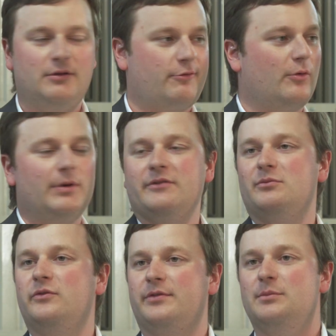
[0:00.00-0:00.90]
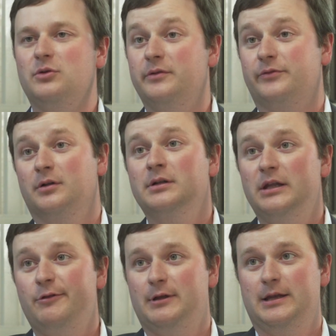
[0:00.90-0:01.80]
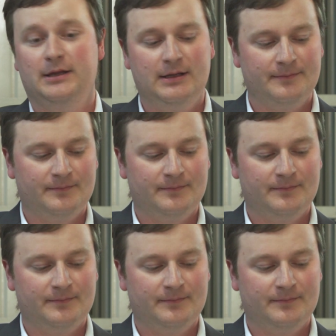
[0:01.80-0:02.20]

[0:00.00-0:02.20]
so we have moved them to the front easily.